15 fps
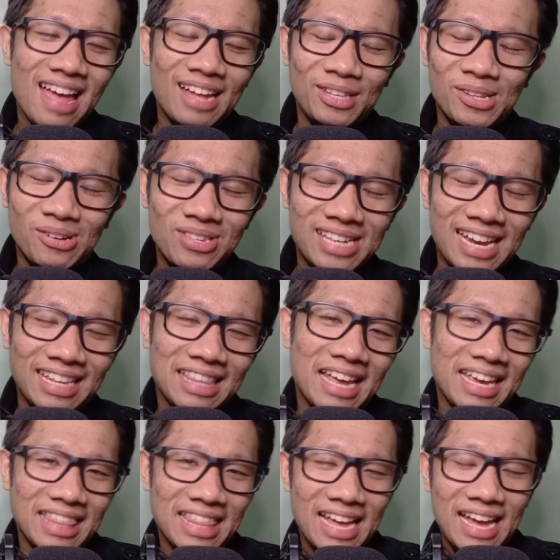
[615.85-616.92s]
Don't say it
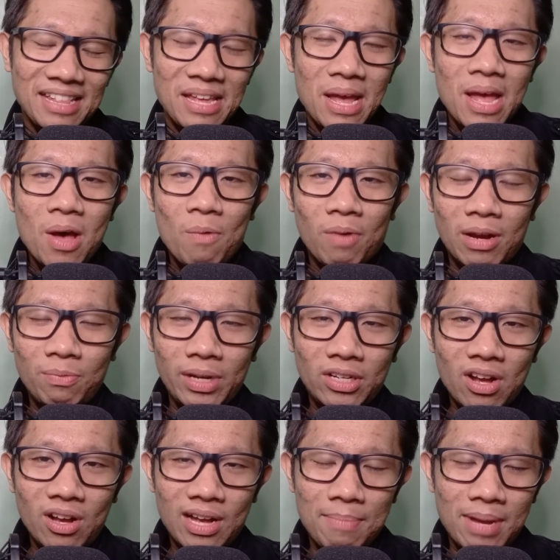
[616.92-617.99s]
like that. When we
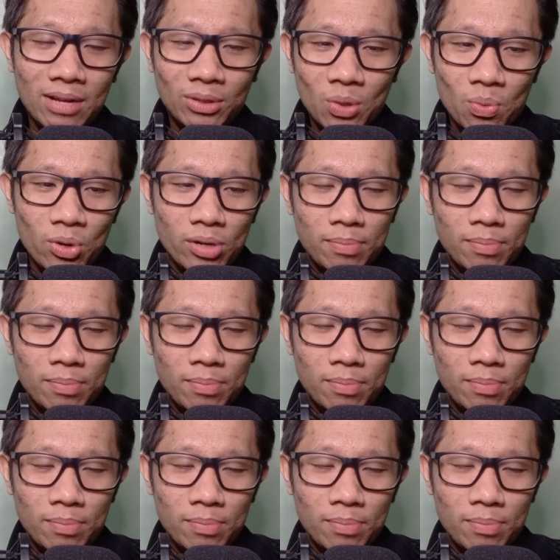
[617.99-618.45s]
talk about the word